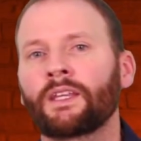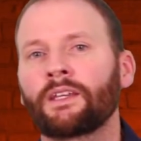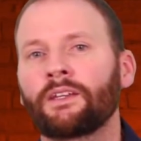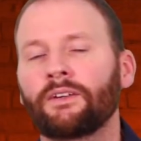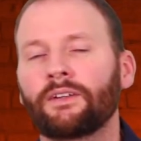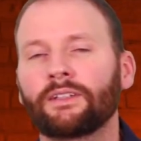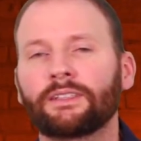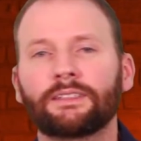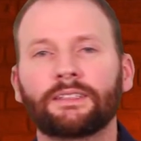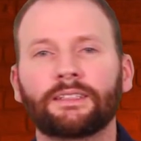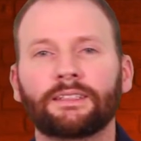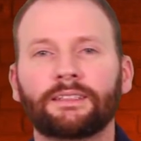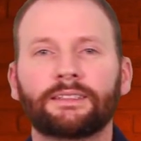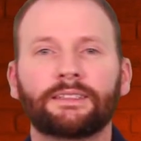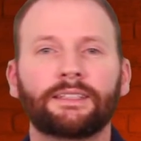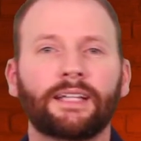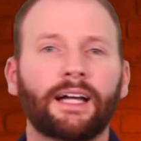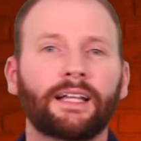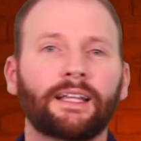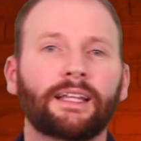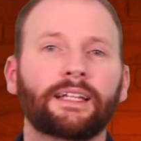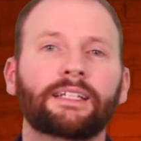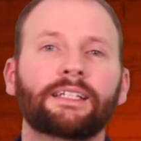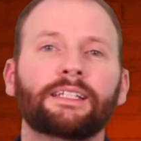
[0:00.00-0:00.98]
You know, it's
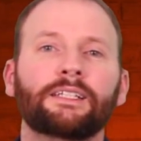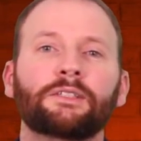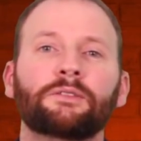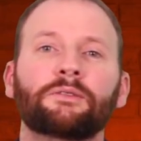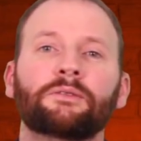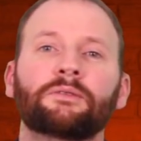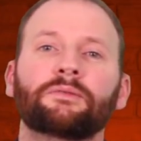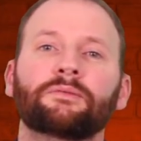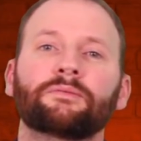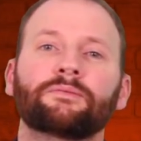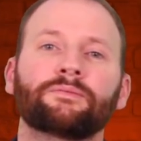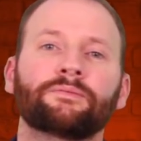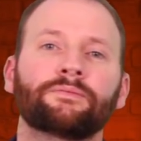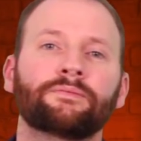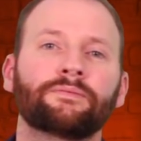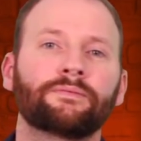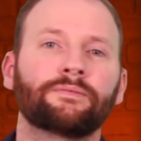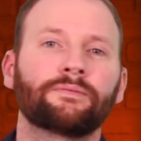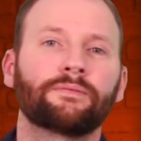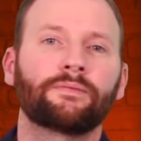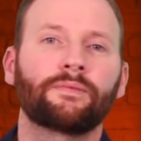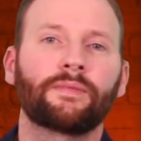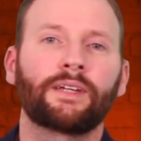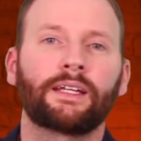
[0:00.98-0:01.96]
not like he's
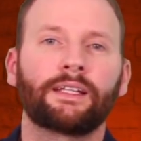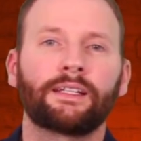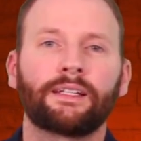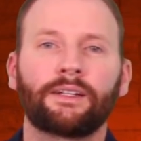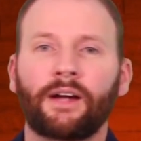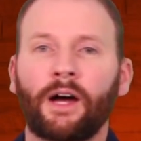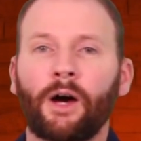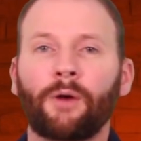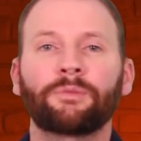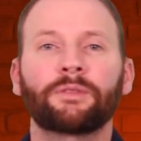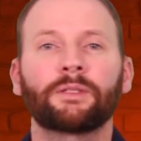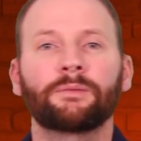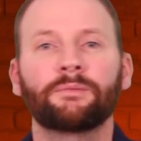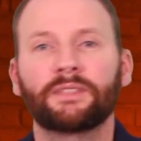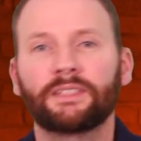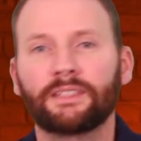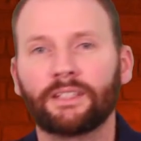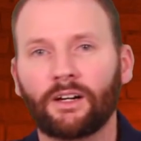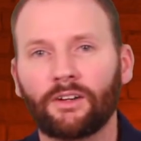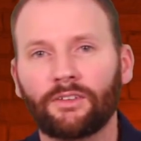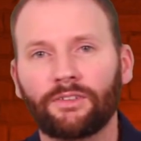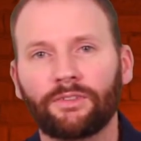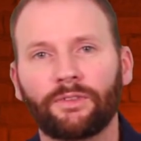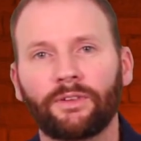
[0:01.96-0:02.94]
helped
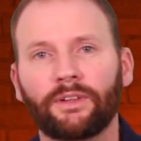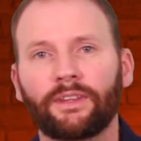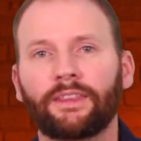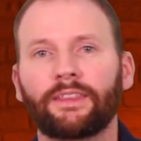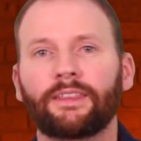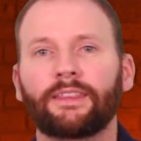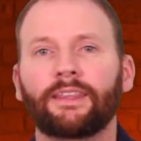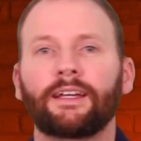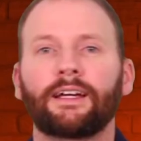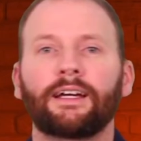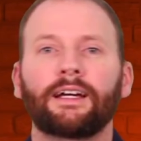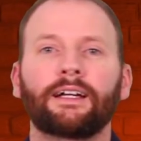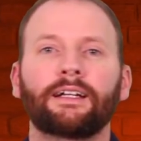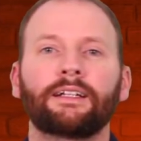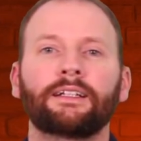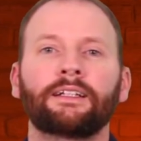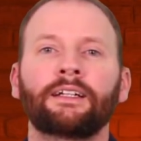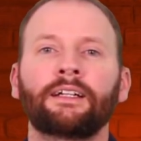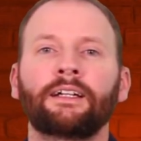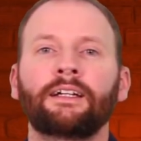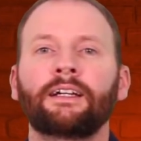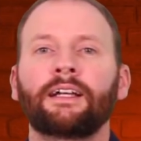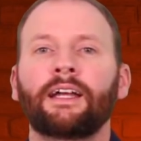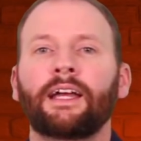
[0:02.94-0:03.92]
himself with
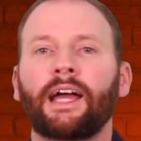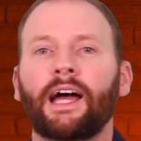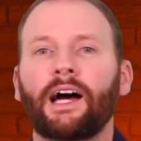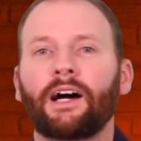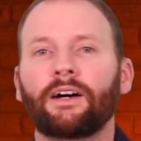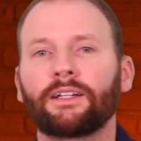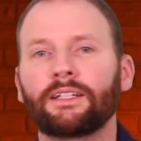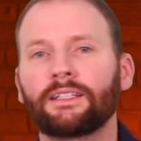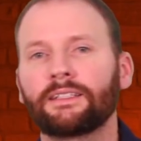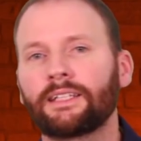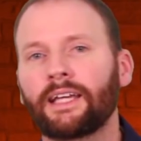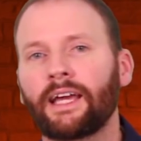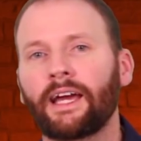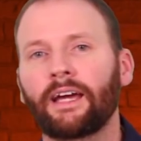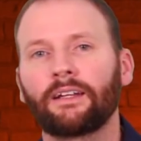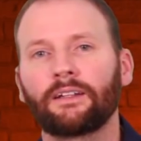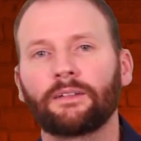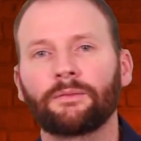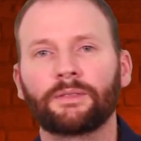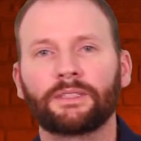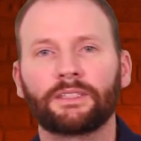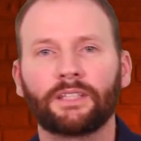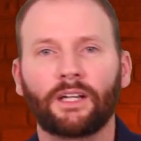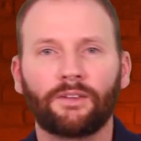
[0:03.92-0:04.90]
how he's
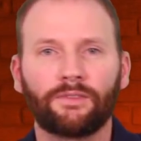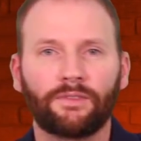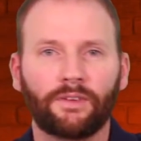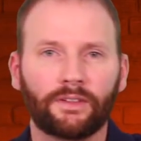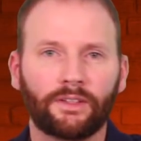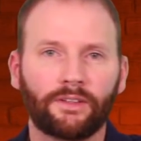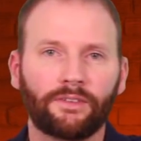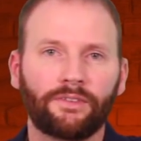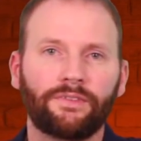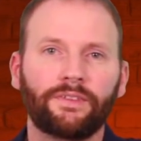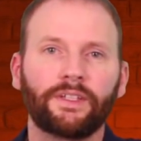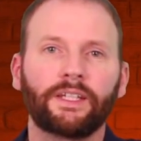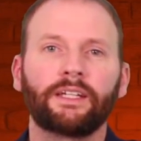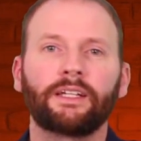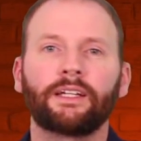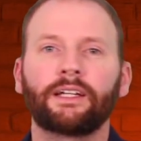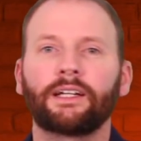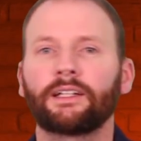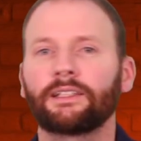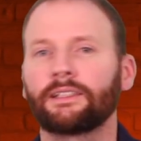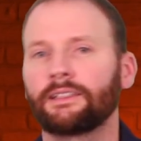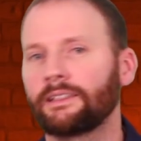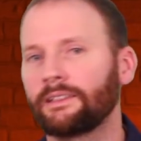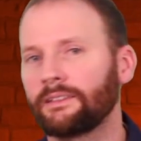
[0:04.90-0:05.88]
handled himself on the
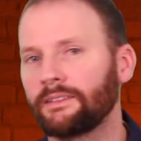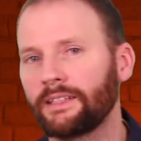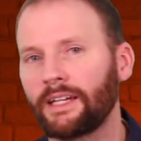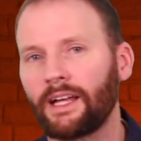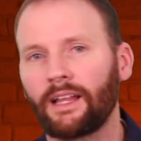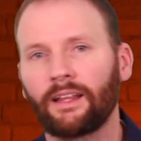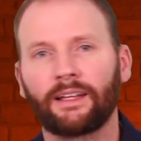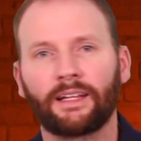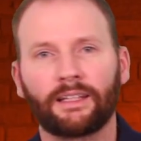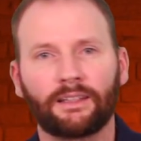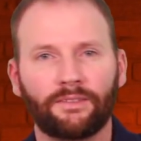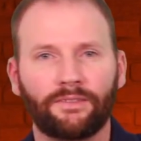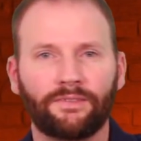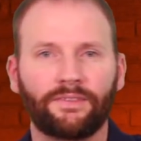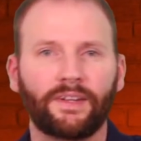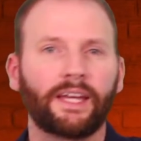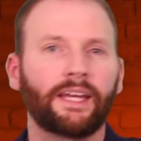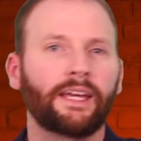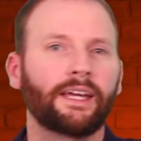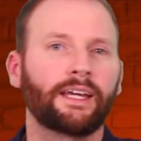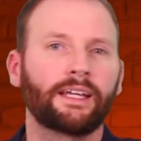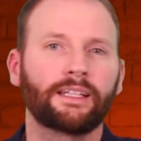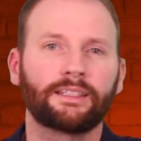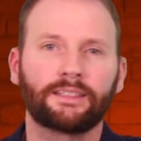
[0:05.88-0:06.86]
field and yelling at the
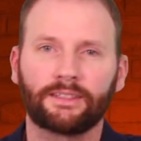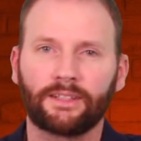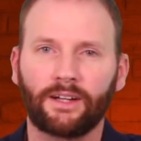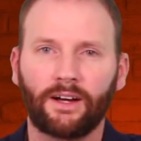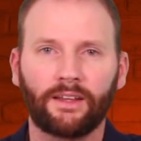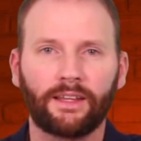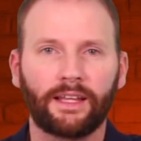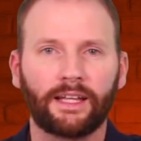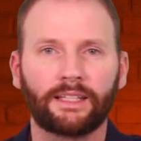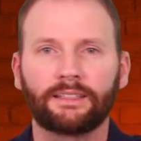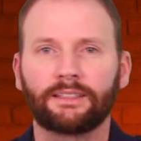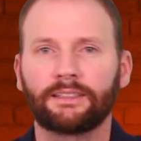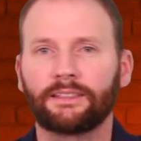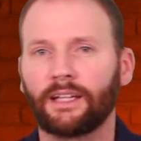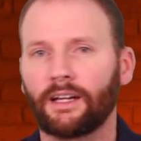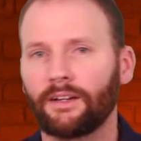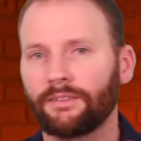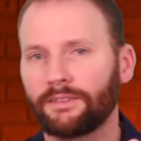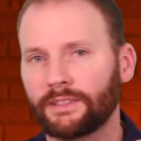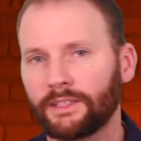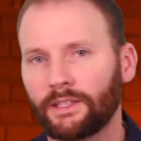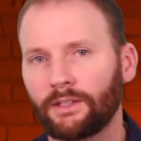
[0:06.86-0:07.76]
fans and all that stuff.